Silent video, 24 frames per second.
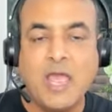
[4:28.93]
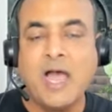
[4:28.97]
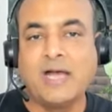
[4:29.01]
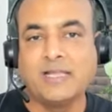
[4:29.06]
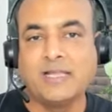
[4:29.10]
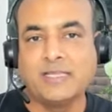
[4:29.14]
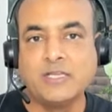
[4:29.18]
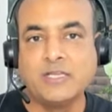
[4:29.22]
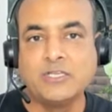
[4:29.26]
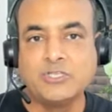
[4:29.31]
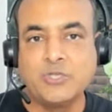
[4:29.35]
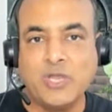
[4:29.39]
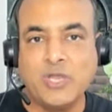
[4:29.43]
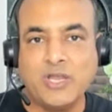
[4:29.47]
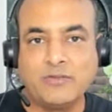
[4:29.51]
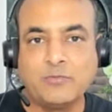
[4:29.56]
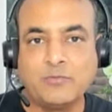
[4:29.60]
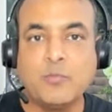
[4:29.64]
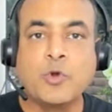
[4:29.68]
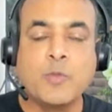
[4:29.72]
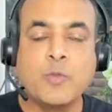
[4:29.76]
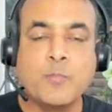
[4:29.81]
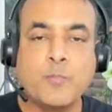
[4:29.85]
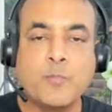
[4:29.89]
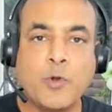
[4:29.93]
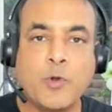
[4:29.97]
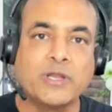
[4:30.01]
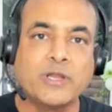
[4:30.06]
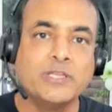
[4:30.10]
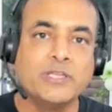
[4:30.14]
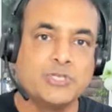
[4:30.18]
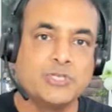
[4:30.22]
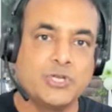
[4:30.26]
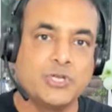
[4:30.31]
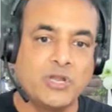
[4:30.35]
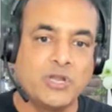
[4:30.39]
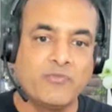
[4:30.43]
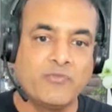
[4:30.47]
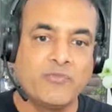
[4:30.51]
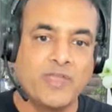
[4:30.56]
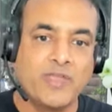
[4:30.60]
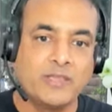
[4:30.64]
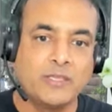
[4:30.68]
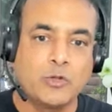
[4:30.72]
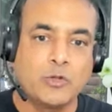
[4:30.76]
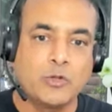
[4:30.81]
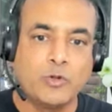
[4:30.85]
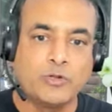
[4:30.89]
I think it's more important in generative
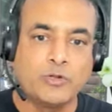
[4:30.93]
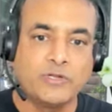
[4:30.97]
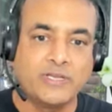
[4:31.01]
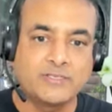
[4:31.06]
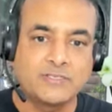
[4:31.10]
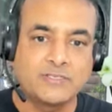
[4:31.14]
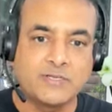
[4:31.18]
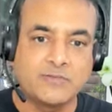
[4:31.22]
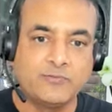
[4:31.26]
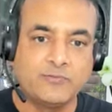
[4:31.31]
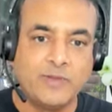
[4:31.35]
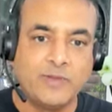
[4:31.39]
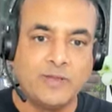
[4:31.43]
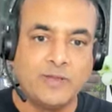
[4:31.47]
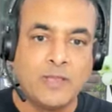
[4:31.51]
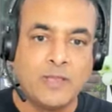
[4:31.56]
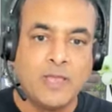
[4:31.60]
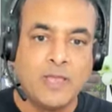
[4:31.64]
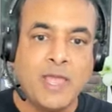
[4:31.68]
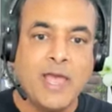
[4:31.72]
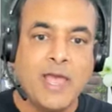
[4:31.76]
AI, the context as well.